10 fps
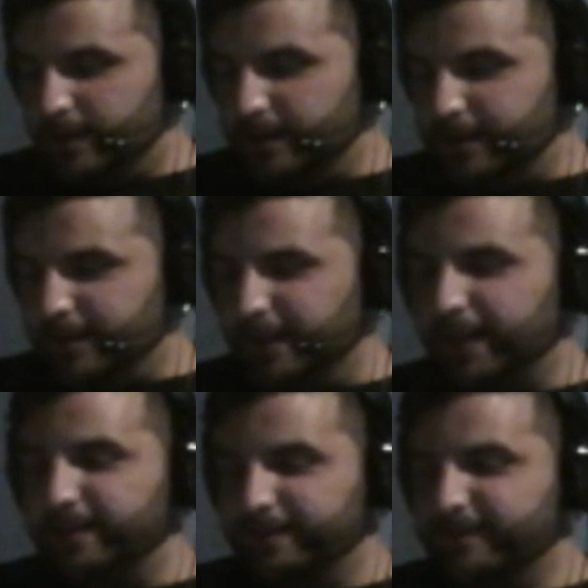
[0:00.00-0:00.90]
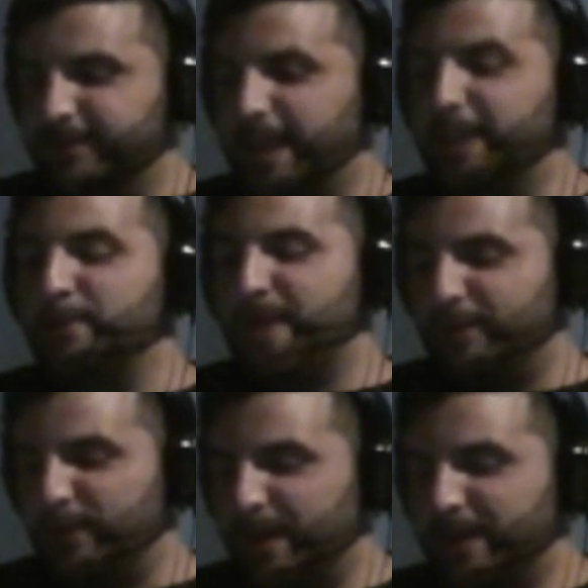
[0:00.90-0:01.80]
Thank you, Matt,
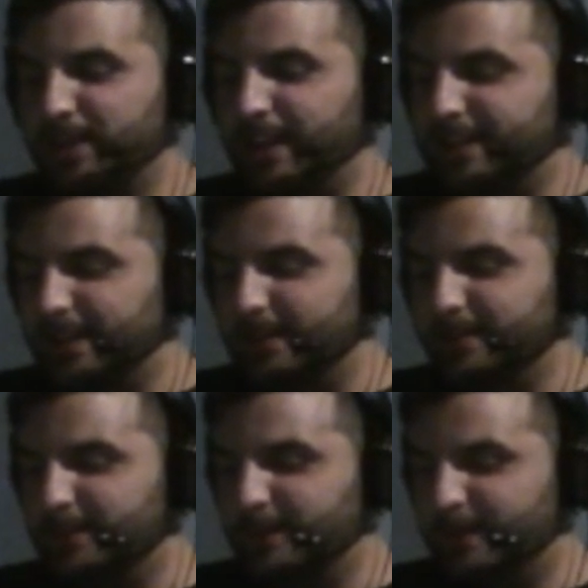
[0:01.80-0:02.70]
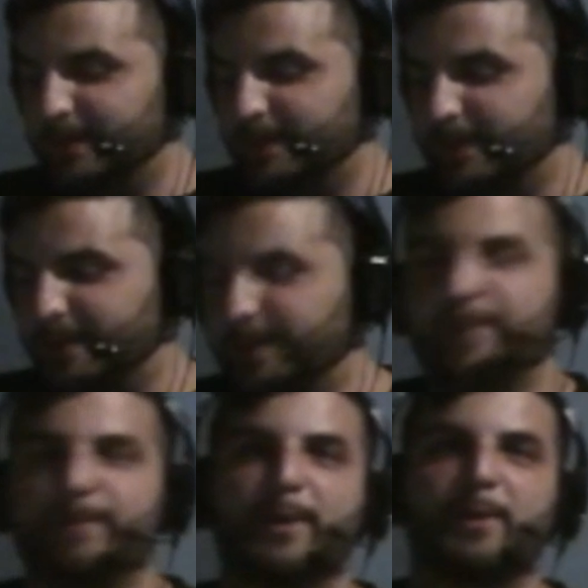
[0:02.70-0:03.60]
for watching at dinner.
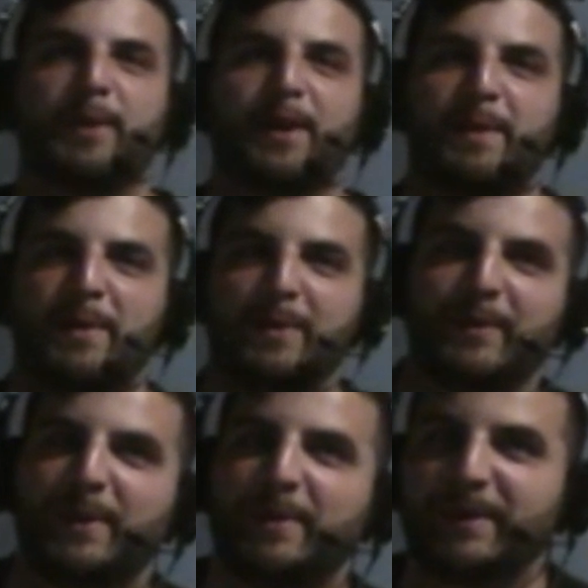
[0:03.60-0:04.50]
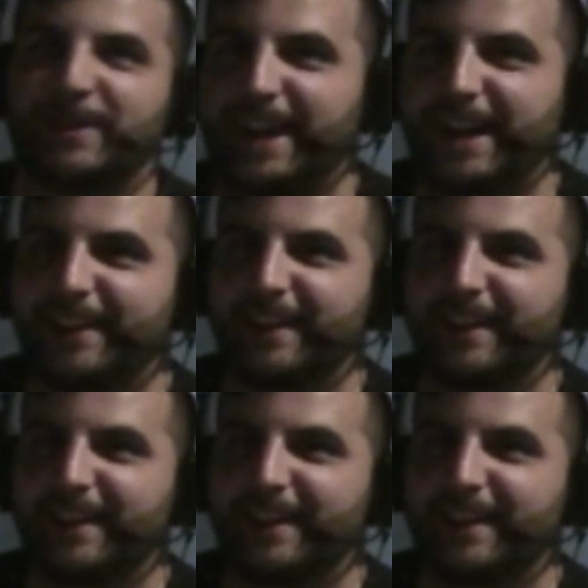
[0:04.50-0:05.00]
Don't worry, we won't say anything.